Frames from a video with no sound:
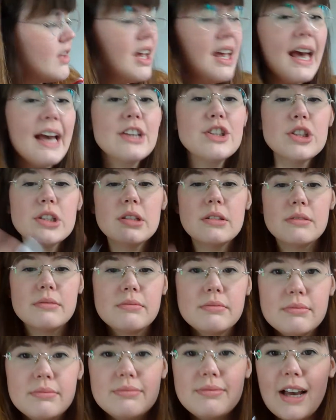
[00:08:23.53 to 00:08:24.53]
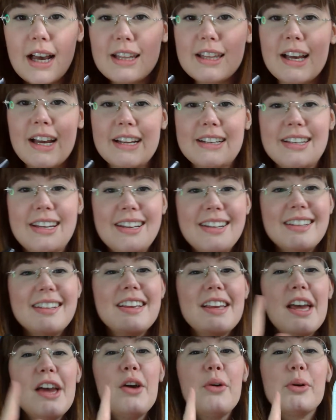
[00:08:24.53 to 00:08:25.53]
Actually, I lied.
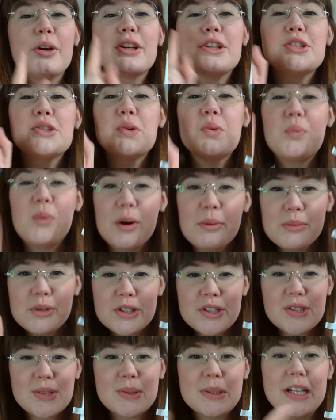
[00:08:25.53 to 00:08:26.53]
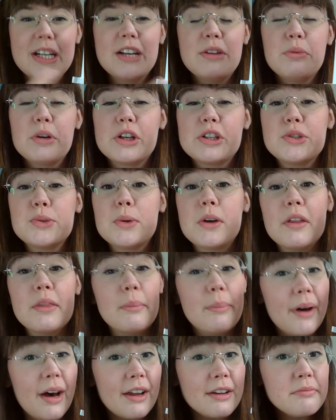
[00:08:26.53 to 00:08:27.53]
We're gonna do 1 more square and we're gonna do it on the
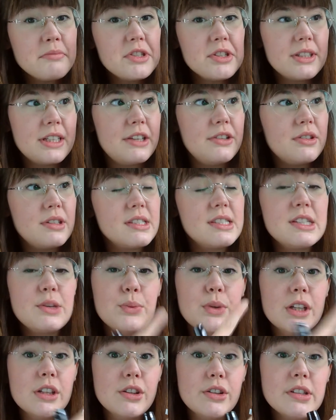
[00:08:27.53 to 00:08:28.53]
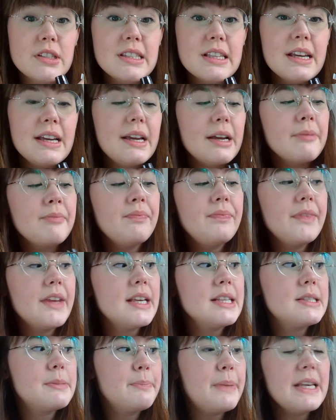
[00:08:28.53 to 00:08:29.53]
bottom so that you can see what it looks like.
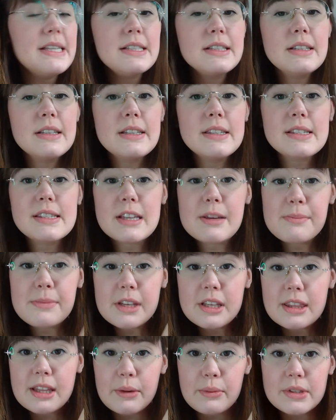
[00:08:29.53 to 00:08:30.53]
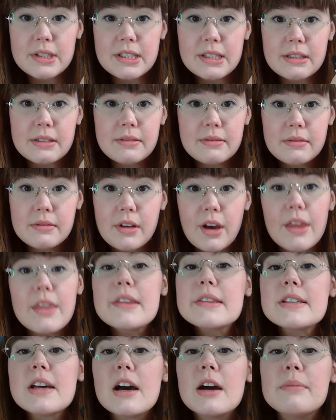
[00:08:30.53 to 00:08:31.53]
It's basically the same thing that we did on
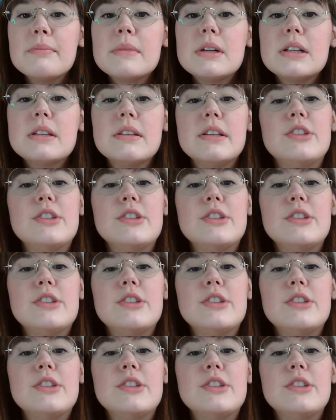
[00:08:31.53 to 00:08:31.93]
the top.